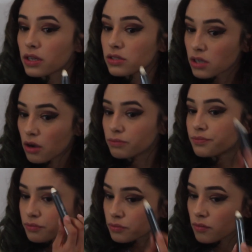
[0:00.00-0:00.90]

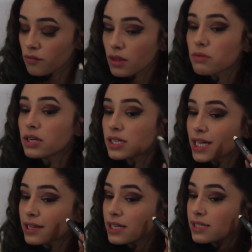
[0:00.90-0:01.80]
So we're going to
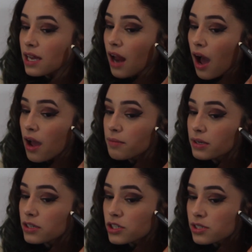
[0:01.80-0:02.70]
take this and I'm
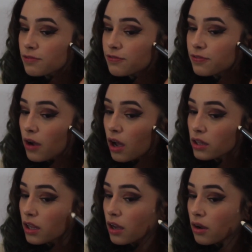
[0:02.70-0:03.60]
going to just
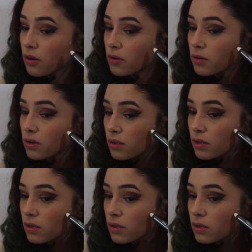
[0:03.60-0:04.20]
follow